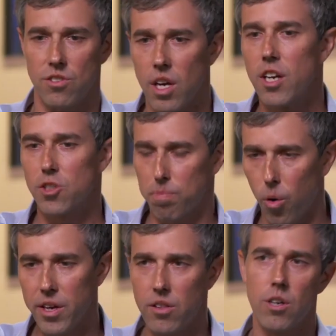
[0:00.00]
It's
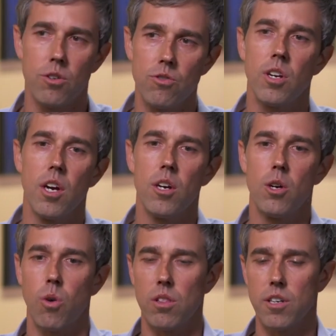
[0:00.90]
supporting those
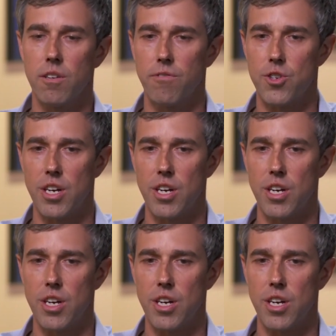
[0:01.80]
who are looking for